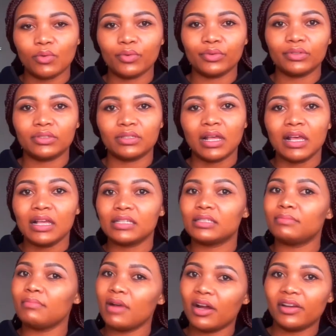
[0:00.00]
who's
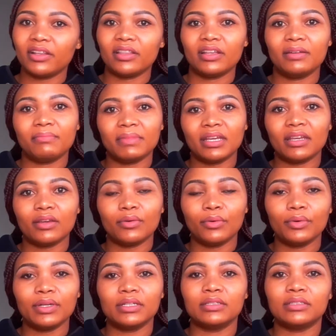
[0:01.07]
smarter than me,
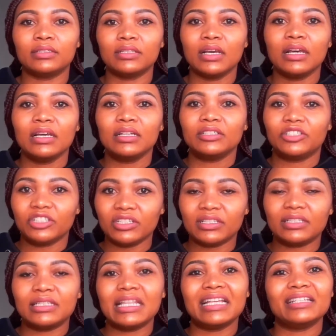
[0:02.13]
who is
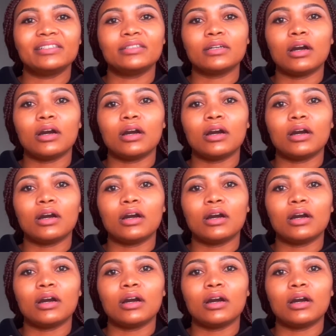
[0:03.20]
just, there's